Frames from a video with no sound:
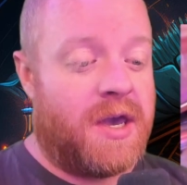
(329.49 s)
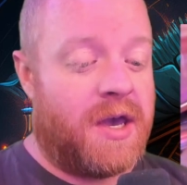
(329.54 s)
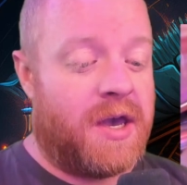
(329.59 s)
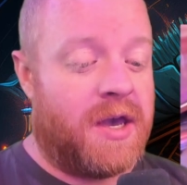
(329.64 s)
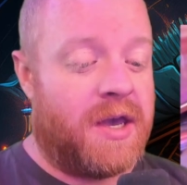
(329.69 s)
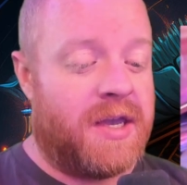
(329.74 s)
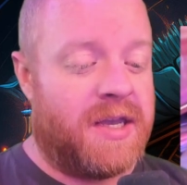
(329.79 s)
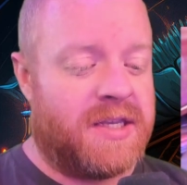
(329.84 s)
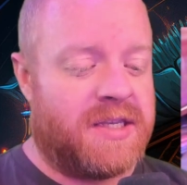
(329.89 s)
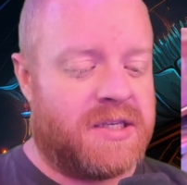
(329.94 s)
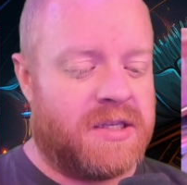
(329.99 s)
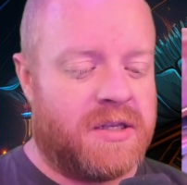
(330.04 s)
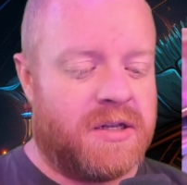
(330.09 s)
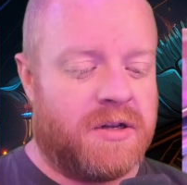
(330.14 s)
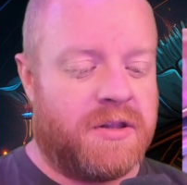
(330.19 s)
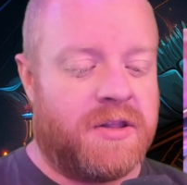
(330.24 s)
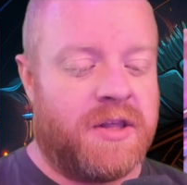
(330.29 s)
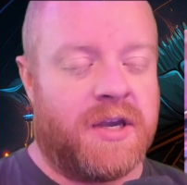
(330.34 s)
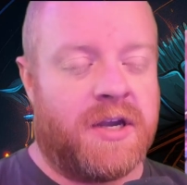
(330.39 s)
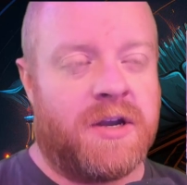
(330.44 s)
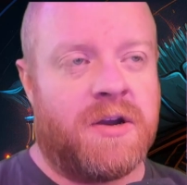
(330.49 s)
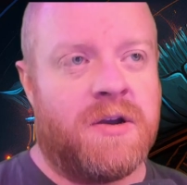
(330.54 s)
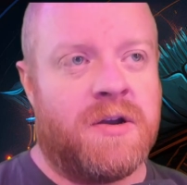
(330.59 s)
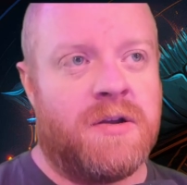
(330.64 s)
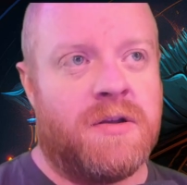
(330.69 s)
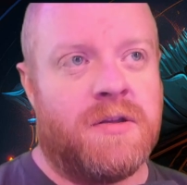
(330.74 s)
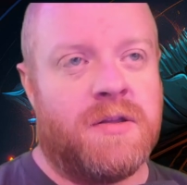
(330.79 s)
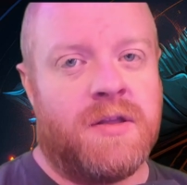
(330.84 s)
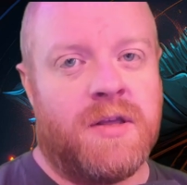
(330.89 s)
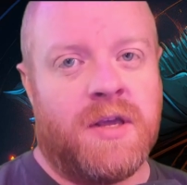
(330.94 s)
It's a little
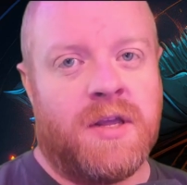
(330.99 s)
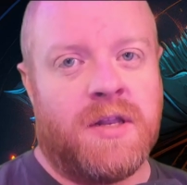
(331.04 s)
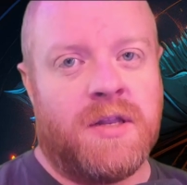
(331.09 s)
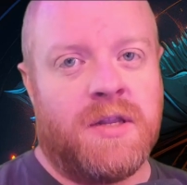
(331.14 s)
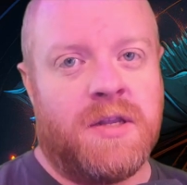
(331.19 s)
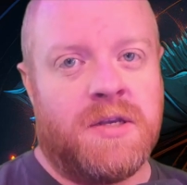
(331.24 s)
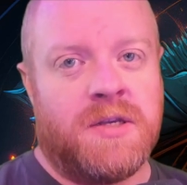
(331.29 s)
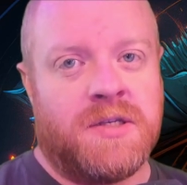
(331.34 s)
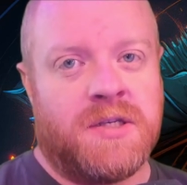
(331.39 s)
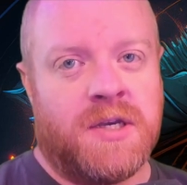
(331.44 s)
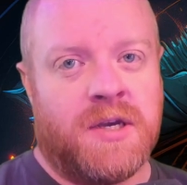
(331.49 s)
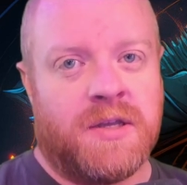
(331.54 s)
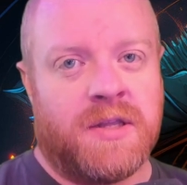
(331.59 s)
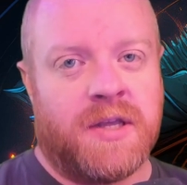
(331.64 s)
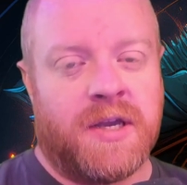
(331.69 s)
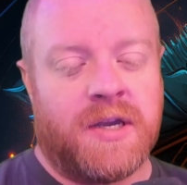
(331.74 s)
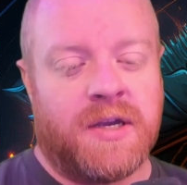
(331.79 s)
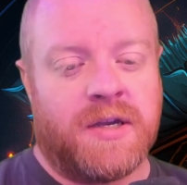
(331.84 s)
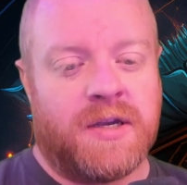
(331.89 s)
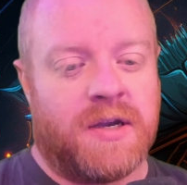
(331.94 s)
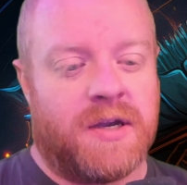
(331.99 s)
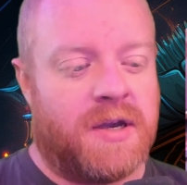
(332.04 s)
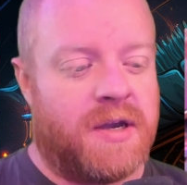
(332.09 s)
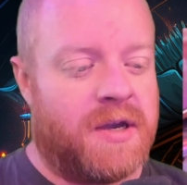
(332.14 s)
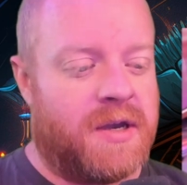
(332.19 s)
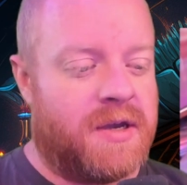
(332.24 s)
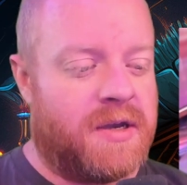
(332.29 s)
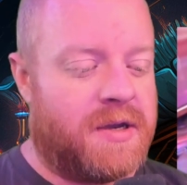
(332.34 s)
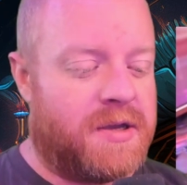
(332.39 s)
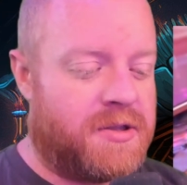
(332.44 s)
thicker than you see on like
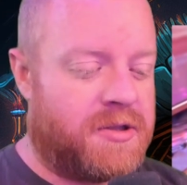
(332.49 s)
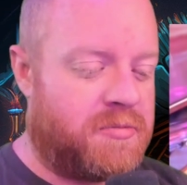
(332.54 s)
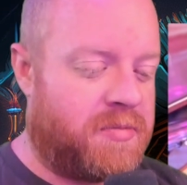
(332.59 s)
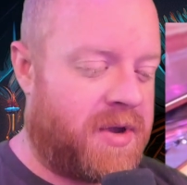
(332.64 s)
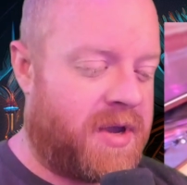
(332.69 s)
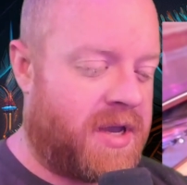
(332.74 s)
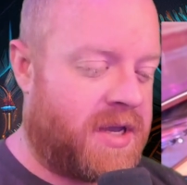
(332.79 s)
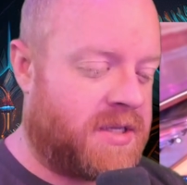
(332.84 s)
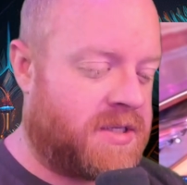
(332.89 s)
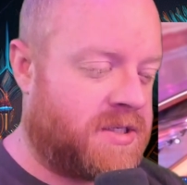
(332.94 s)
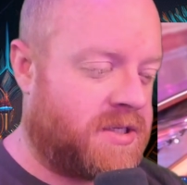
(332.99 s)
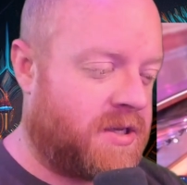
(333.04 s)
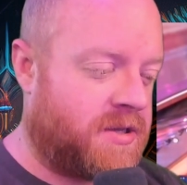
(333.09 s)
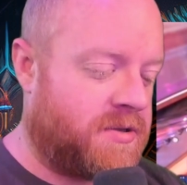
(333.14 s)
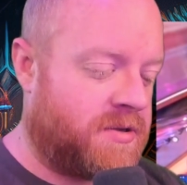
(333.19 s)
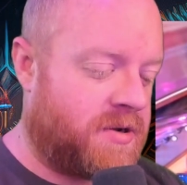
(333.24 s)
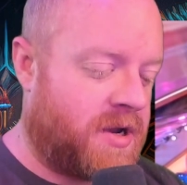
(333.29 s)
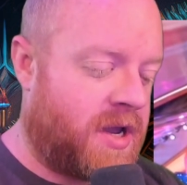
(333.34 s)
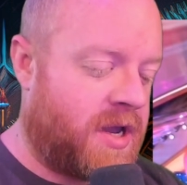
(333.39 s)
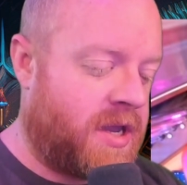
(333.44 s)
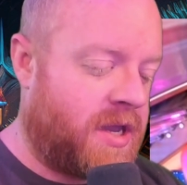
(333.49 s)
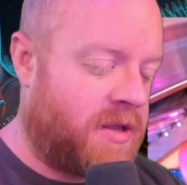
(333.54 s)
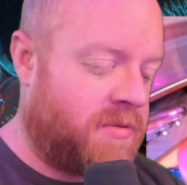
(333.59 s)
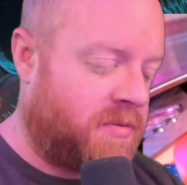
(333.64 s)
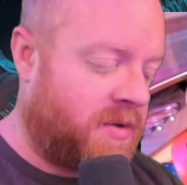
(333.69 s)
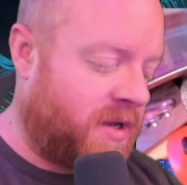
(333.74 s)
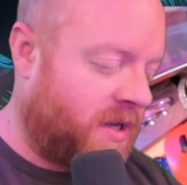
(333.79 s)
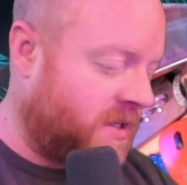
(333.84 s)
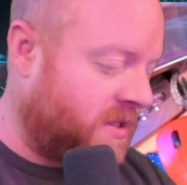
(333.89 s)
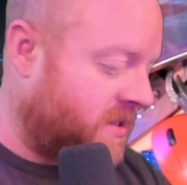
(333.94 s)
other pads, other
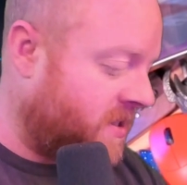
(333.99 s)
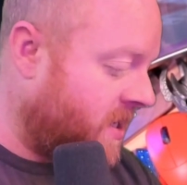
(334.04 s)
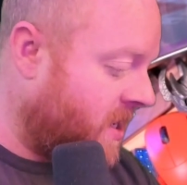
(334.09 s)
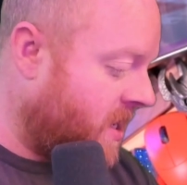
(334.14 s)
high-end pads,